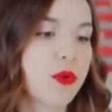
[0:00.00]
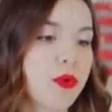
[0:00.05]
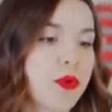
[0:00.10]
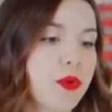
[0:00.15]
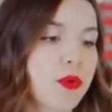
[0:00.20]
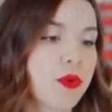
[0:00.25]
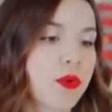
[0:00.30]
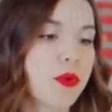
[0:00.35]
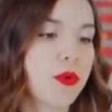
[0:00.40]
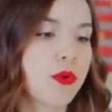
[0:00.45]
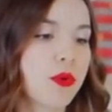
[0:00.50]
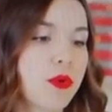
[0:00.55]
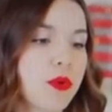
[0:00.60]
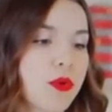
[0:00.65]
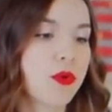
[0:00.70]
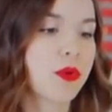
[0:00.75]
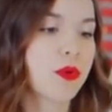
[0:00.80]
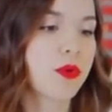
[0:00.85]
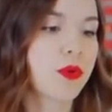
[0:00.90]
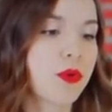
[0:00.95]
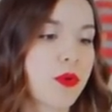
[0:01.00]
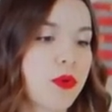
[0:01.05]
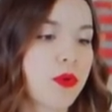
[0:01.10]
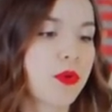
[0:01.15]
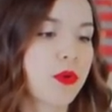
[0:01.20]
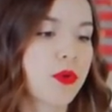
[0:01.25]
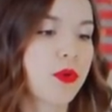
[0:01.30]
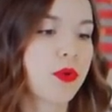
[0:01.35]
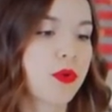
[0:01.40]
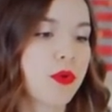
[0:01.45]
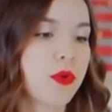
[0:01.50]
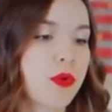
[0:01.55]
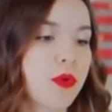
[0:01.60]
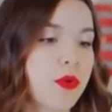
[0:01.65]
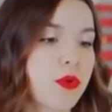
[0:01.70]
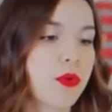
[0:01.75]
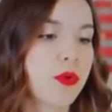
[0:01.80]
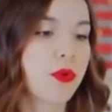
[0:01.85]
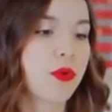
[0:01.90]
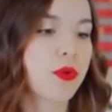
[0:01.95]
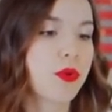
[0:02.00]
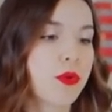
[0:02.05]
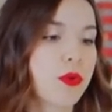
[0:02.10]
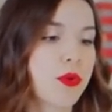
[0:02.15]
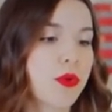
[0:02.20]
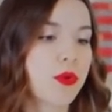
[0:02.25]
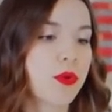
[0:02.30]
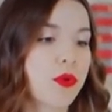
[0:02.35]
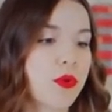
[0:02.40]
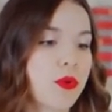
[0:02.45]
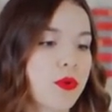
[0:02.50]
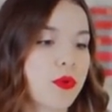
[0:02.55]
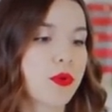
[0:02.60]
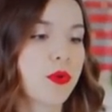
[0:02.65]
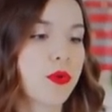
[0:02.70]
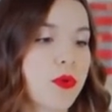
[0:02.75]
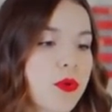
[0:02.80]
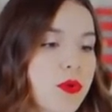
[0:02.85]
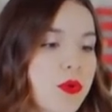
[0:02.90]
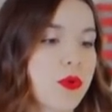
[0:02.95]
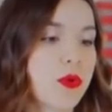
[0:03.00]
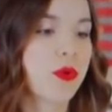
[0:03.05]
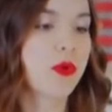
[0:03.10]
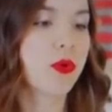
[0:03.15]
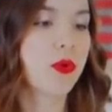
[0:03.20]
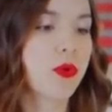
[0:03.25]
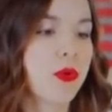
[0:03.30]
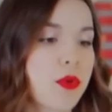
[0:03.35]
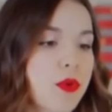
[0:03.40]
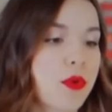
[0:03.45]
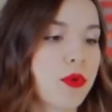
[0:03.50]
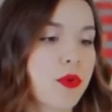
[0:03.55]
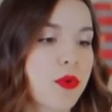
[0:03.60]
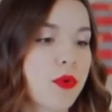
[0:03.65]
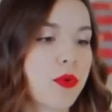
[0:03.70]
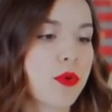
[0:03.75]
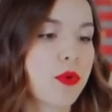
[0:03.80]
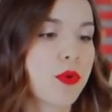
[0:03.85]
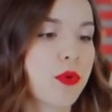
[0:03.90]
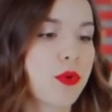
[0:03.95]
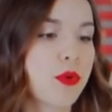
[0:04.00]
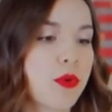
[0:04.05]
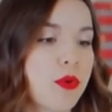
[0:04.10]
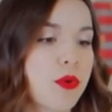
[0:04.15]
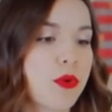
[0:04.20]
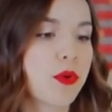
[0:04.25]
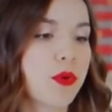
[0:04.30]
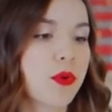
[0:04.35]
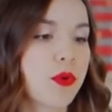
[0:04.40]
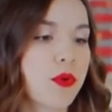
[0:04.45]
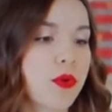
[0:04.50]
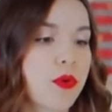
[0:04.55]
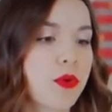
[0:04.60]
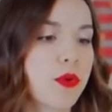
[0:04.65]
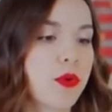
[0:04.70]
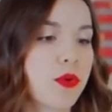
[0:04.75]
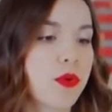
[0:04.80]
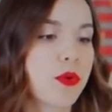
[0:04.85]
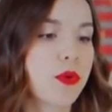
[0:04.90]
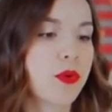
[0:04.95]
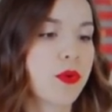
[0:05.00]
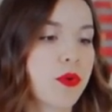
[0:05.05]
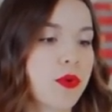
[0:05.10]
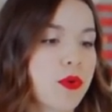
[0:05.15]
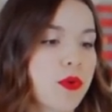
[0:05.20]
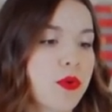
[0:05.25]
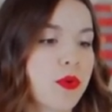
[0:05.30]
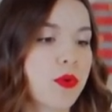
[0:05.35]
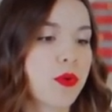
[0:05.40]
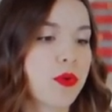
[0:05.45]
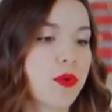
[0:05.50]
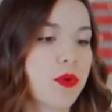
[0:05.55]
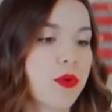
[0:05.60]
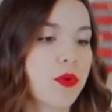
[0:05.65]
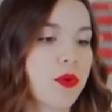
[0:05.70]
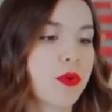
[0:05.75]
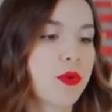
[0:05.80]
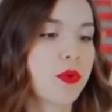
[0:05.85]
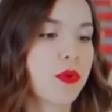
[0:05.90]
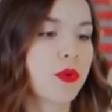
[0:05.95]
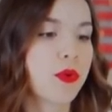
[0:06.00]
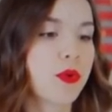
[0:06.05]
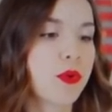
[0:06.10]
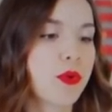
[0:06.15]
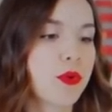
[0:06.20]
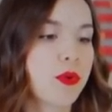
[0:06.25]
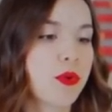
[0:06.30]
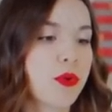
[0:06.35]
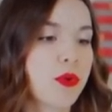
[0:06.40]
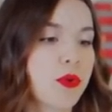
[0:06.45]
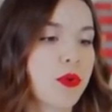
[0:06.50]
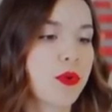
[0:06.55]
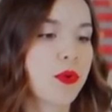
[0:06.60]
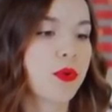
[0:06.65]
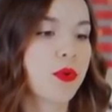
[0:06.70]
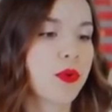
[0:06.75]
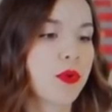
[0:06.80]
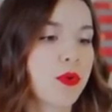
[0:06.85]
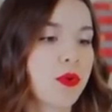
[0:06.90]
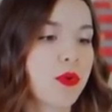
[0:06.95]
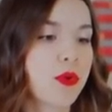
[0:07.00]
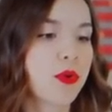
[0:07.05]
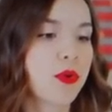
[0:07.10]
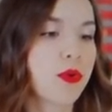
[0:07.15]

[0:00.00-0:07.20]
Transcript: and since I'm doing all of these giveaways, the giveaway winners will be announced here in every end